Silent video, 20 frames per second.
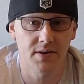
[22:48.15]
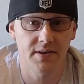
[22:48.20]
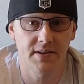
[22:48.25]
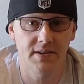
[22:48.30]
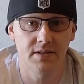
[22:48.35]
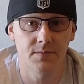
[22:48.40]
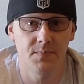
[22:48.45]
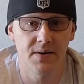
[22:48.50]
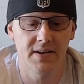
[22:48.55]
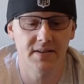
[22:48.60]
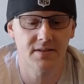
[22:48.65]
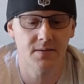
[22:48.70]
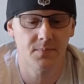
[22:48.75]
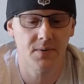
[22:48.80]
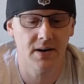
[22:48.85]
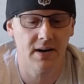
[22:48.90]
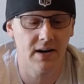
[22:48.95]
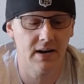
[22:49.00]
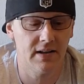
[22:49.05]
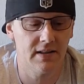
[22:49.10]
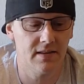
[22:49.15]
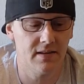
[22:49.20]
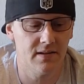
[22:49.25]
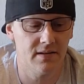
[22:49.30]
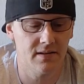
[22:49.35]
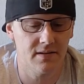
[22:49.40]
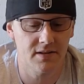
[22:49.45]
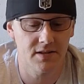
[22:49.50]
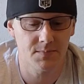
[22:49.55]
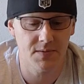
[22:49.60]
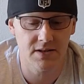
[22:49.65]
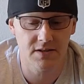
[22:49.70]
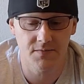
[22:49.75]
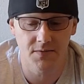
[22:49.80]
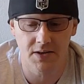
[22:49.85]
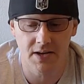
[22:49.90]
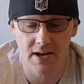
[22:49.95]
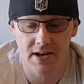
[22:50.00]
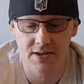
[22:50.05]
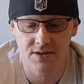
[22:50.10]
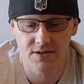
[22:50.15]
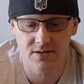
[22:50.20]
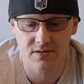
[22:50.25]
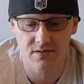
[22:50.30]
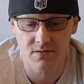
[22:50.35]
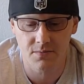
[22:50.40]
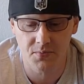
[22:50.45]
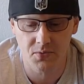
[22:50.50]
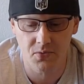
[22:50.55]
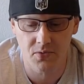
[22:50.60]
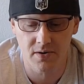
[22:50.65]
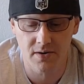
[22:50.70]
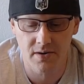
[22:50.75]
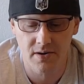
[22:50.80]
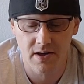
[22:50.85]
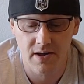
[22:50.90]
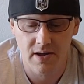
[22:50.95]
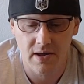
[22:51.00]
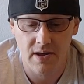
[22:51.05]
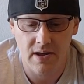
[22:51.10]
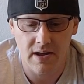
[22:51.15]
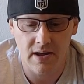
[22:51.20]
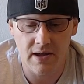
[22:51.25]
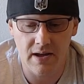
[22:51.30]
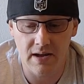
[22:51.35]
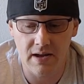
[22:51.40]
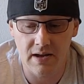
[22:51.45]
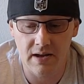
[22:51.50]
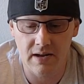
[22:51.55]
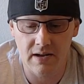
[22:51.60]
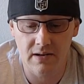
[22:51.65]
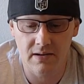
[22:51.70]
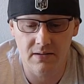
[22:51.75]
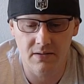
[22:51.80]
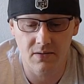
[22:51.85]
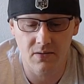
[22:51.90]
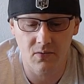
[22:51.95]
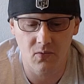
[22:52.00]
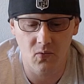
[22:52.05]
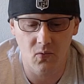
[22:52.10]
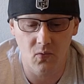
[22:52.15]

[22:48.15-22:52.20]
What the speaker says: needs based upon the specifications of the board and